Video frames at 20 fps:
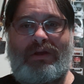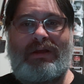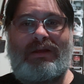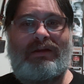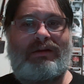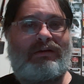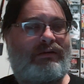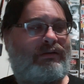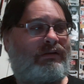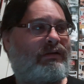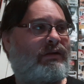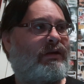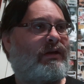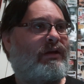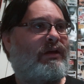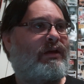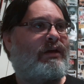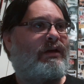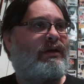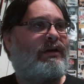And
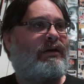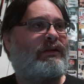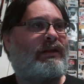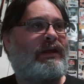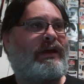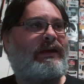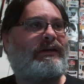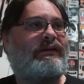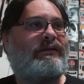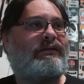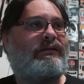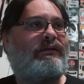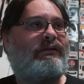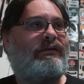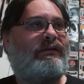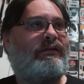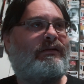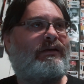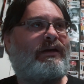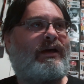like,
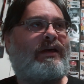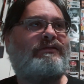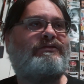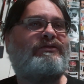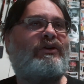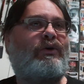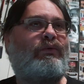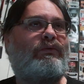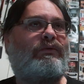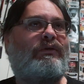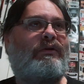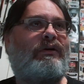I don't,